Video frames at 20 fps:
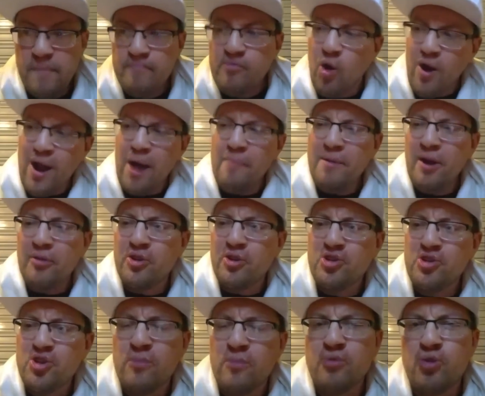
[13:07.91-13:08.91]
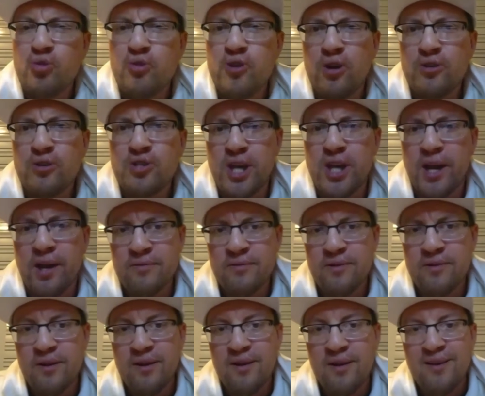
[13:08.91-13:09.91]
Or how about the term crianche?
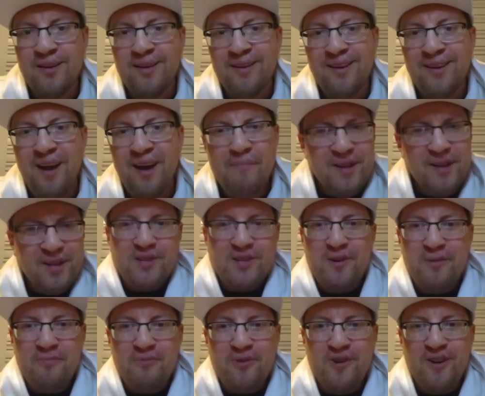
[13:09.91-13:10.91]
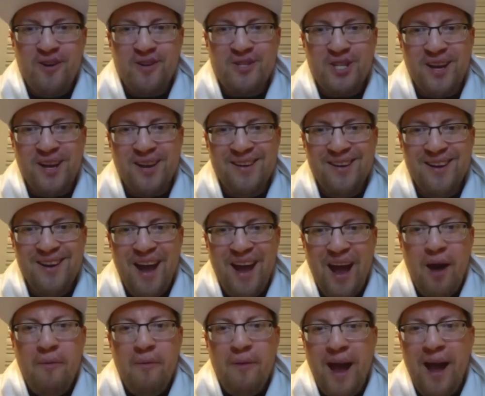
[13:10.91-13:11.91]
How about the term crianche?
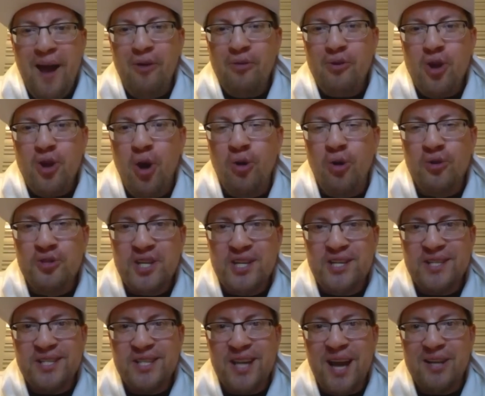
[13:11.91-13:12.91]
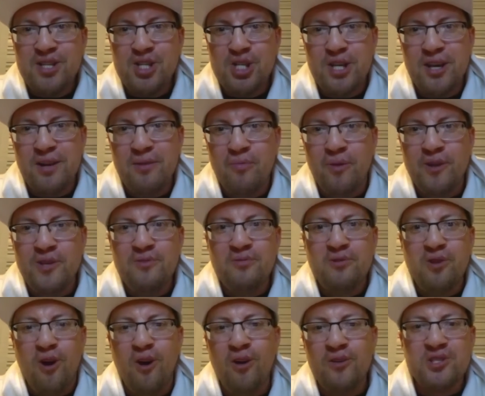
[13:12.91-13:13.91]
How culty is that shit when you
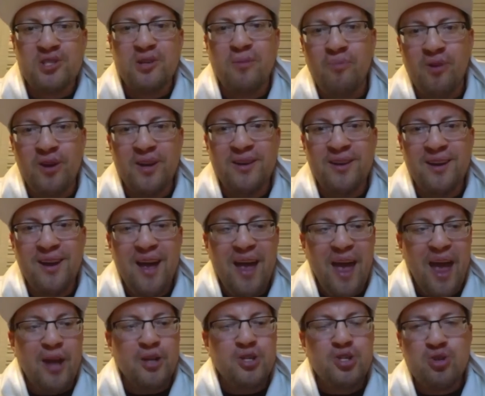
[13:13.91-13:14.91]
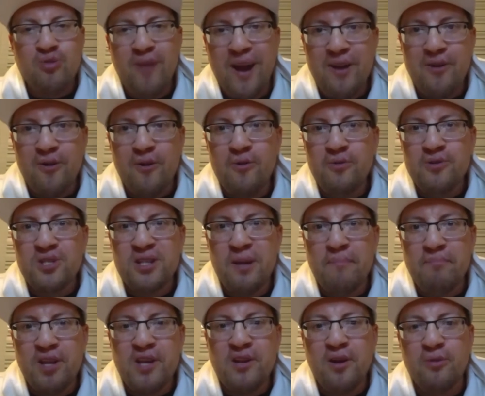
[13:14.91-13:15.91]
call someone a traitor who
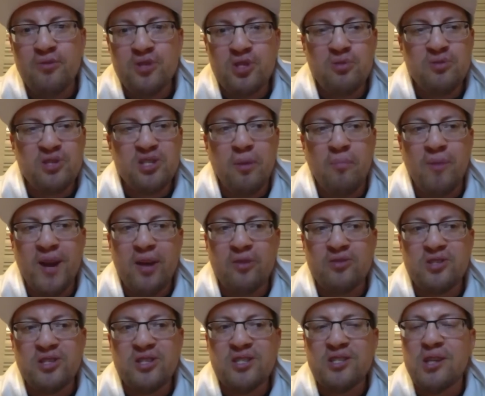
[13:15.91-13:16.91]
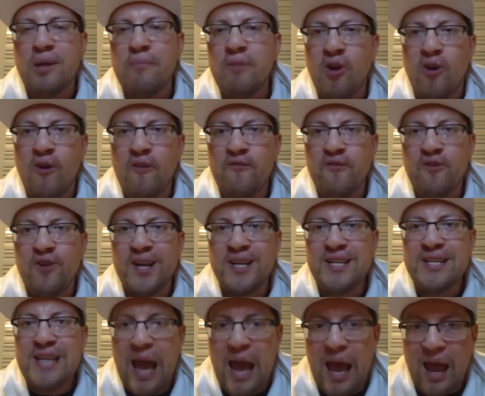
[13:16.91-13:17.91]
simply goes to someone else's seminar for a
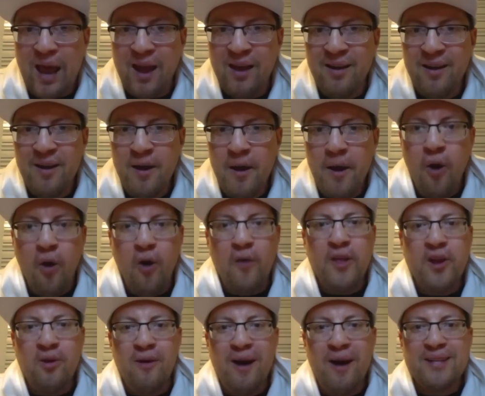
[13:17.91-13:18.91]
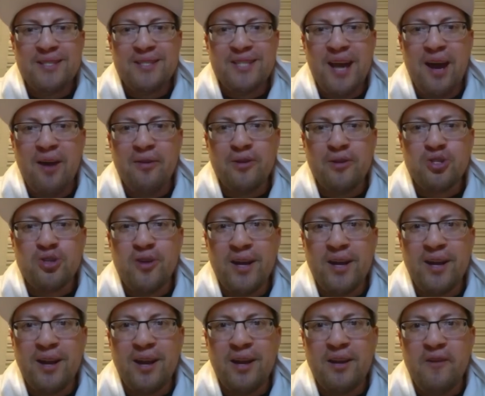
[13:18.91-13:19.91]
day? Or they go out of town and
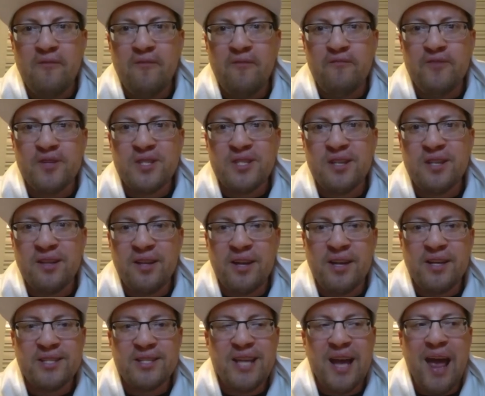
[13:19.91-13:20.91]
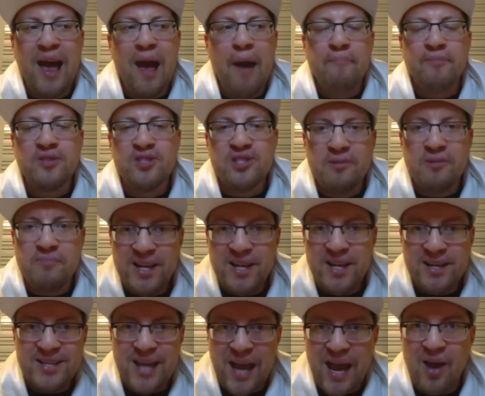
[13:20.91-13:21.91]
train at a different facility because that happens to be
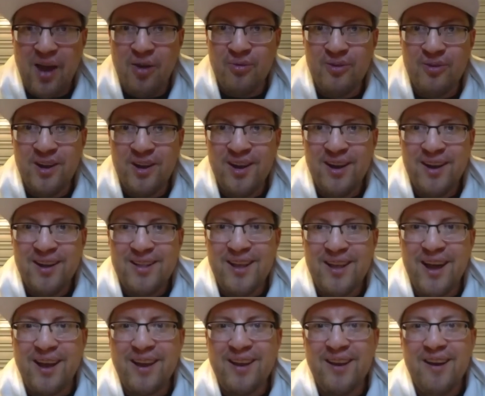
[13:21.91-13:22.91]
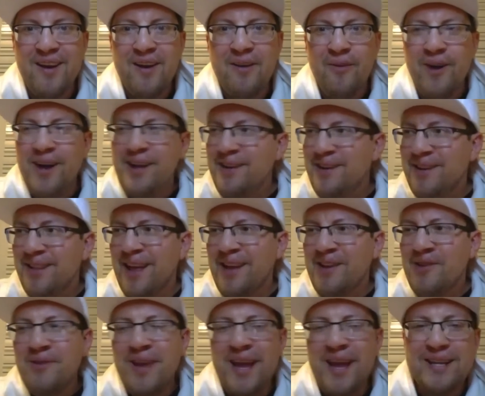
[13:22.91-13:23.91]
in town. Like, what? Like,
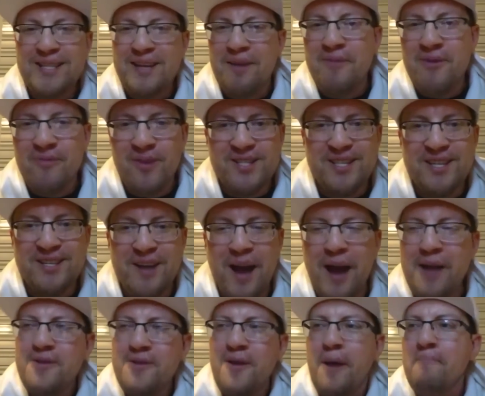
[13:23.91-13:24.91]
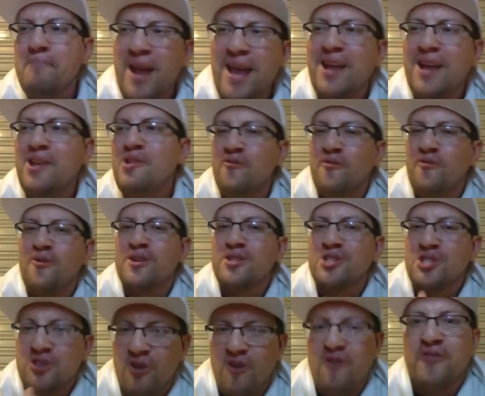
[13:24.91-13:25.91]
you can't tell me what to do. I'm paying you for a
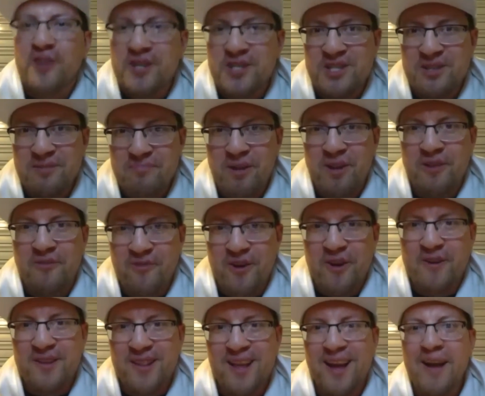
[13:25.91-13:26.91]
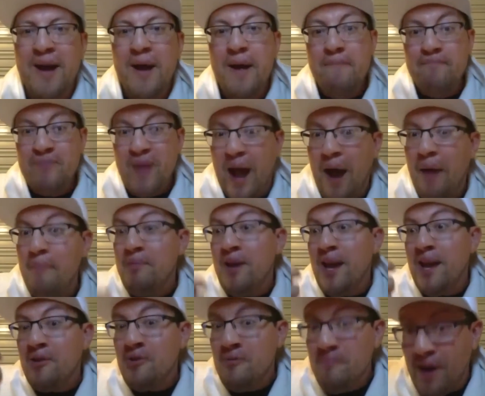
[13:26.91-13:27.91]
service, motherfucker. Like, I'm
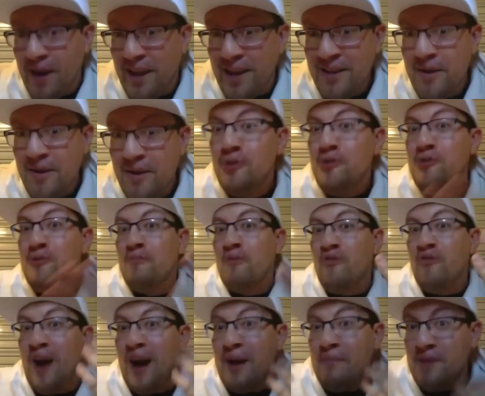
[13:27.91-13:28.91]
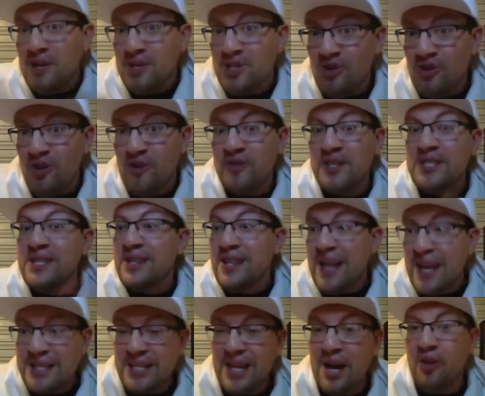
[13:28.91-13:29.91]
paying you money. You provide me a service.
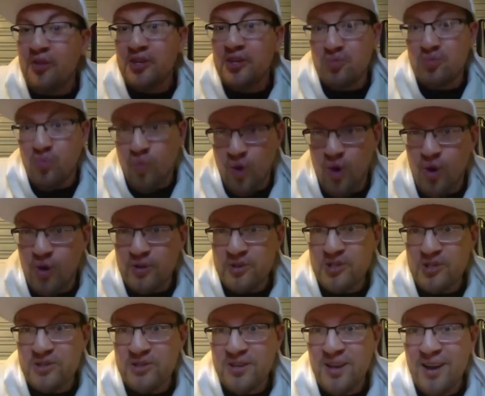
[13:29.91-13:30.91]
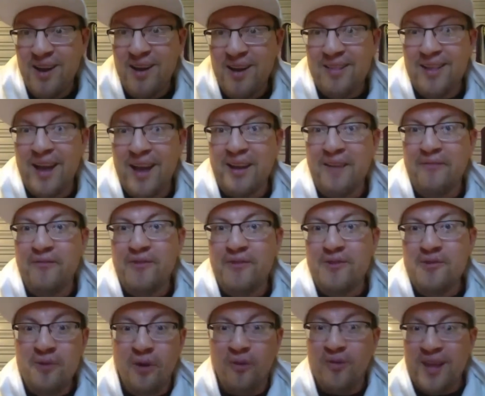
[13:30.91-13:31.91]
That's how this works. Like, if
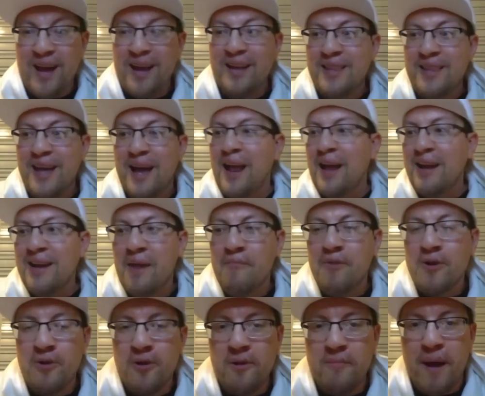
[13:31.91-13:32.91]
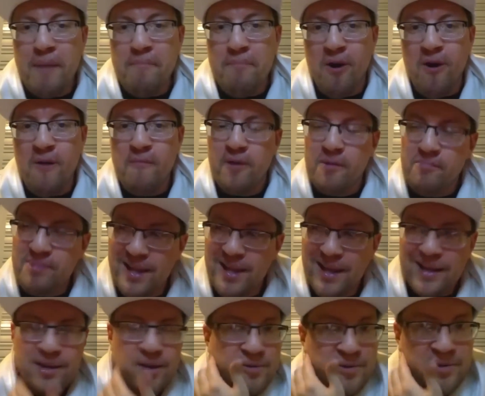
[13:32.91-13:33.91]
you don't like that, I'd never go to my barber and be
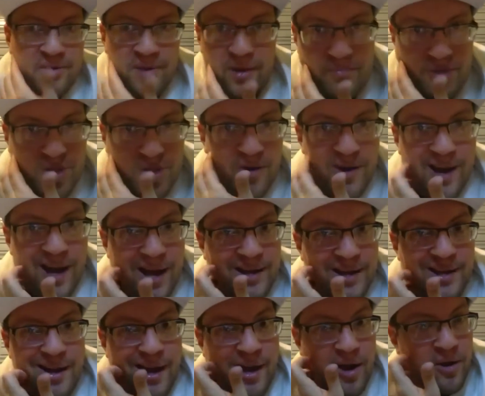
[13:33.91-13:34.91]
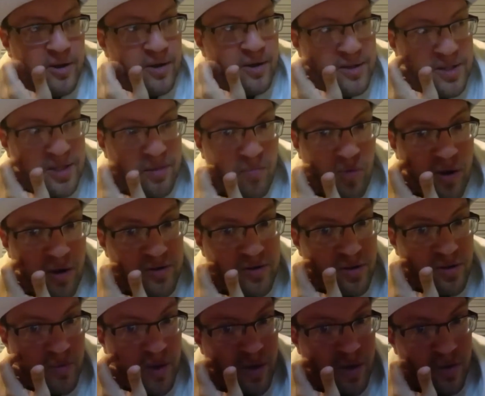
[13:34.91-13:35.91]
like, yo, dude, I'm sorry. I had to get a haircut somewhere else.
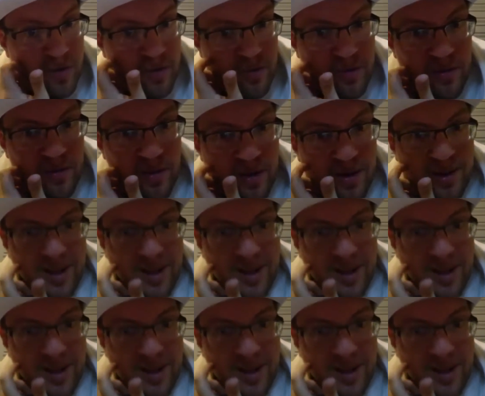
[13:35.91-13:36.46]
Are we cool?